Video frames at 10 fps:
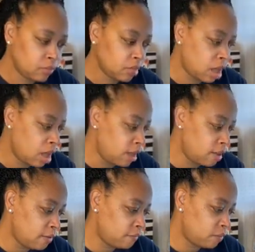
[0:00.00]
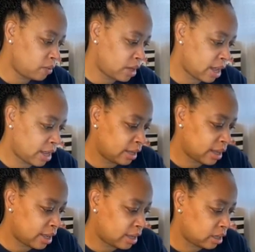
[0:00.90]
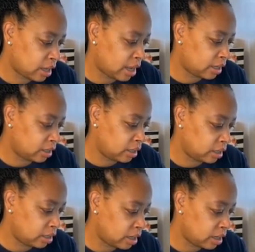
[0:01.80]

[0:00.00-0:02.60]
of what I got out of here.